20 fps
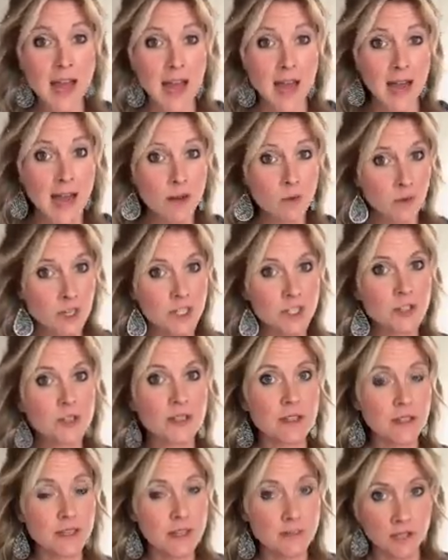I want you
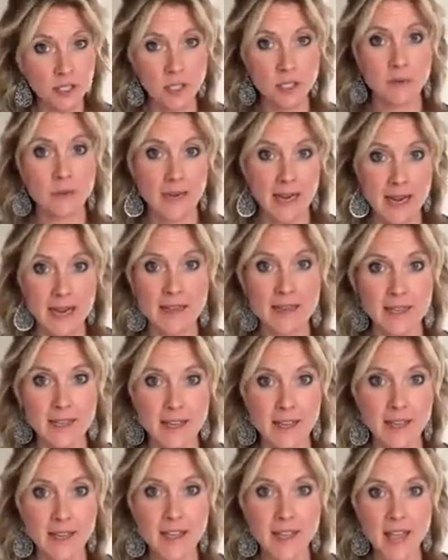to live in your
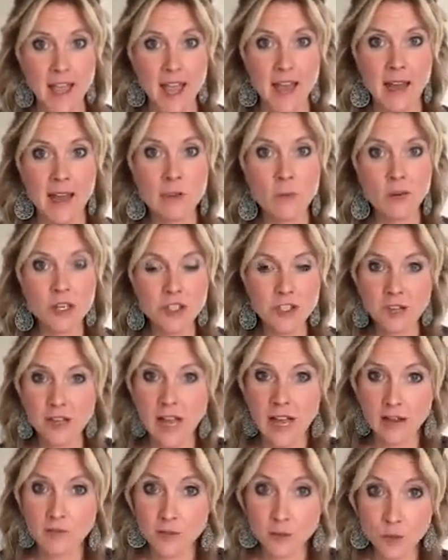reality, and I want you to
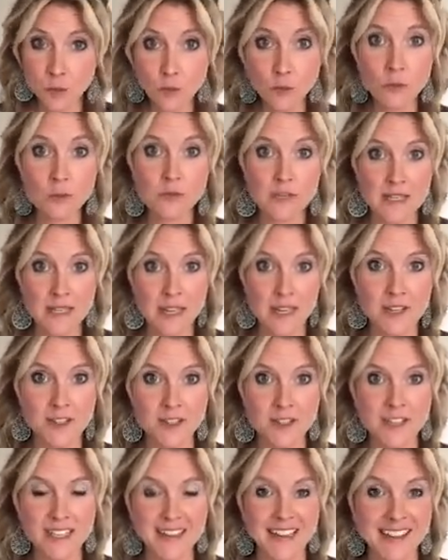have tools to
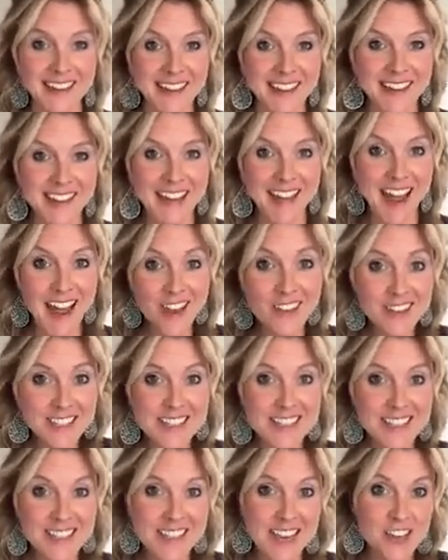understand, like, how is
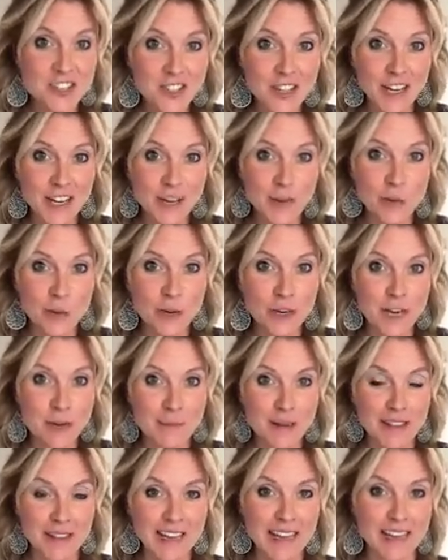this actually going to work in
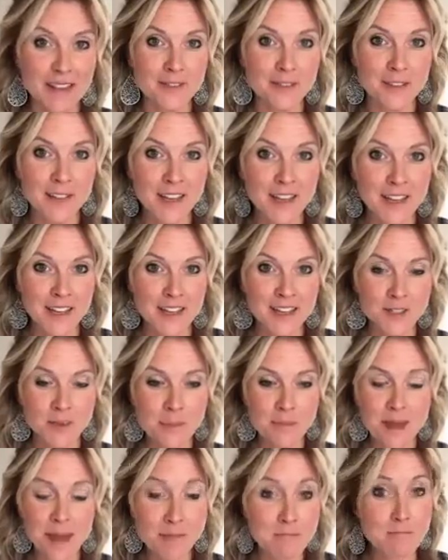my life so
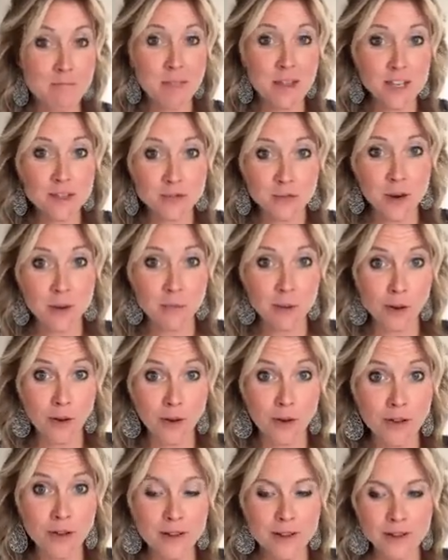I'm not
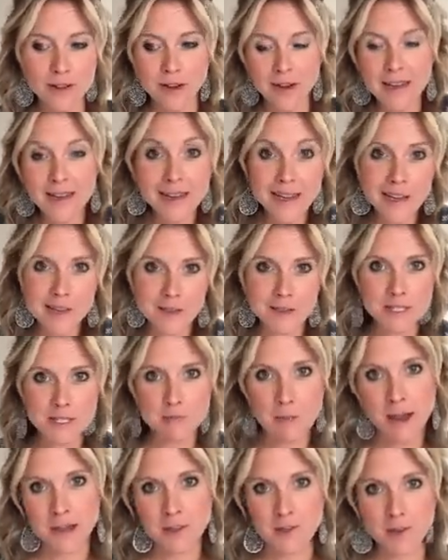miserable on either
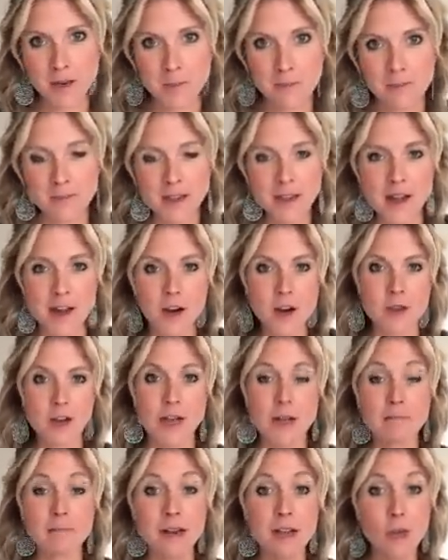spectrum, all
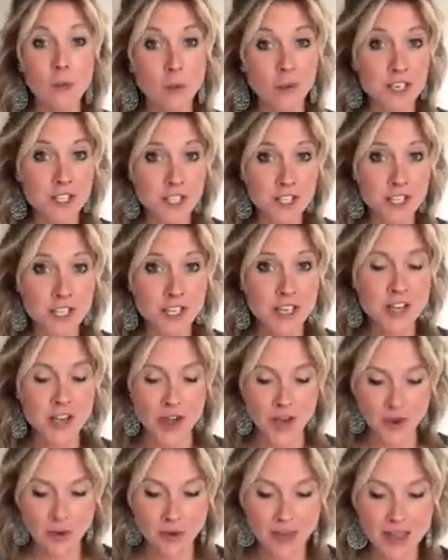right? But I want you to
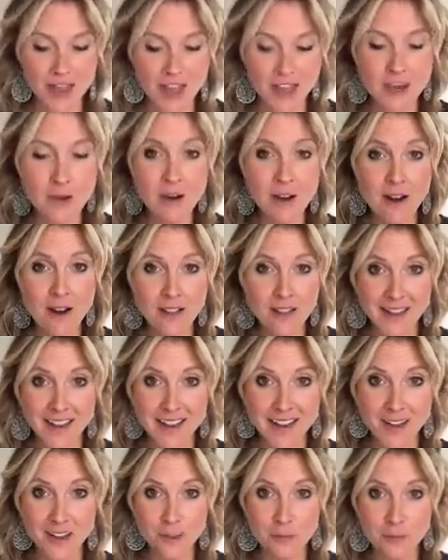know that your holiday
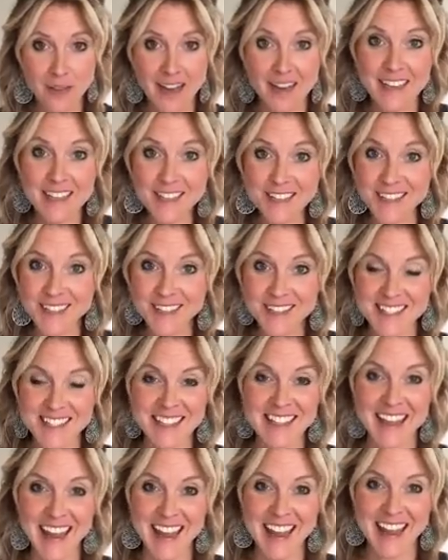health plan, it starts
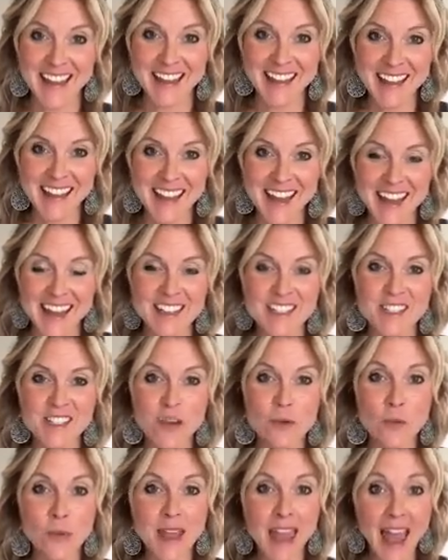today. And
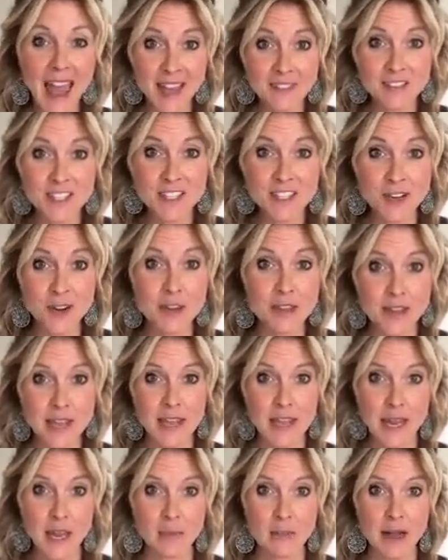so we have to start
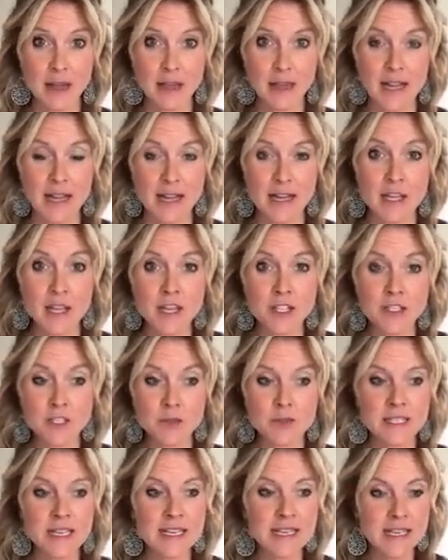thinking about that.
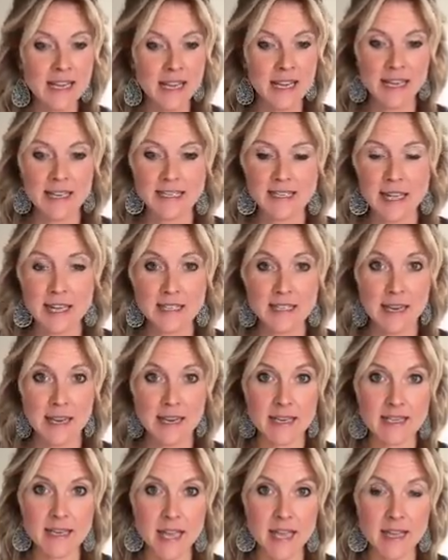So tonight, as I
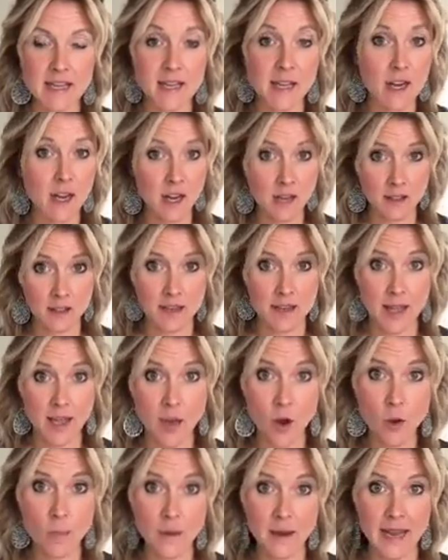attend a holiday
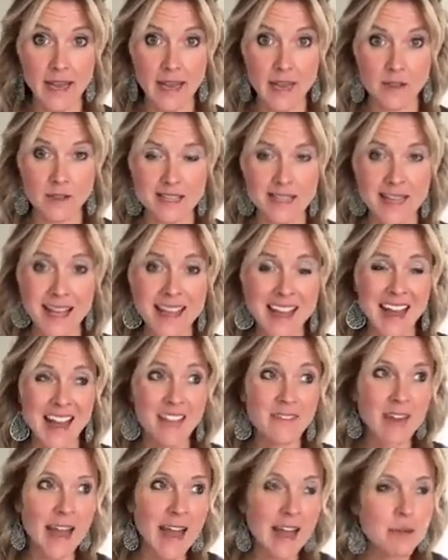open house,
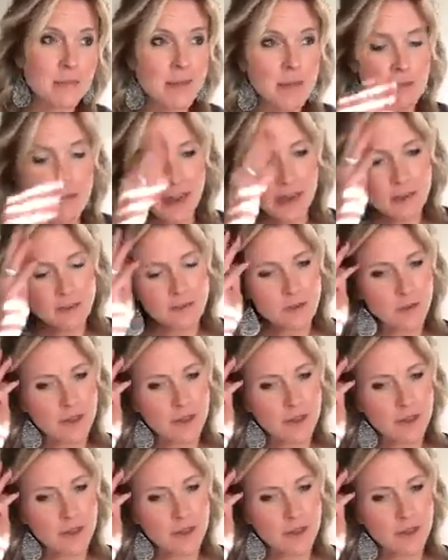I've got to be mindful.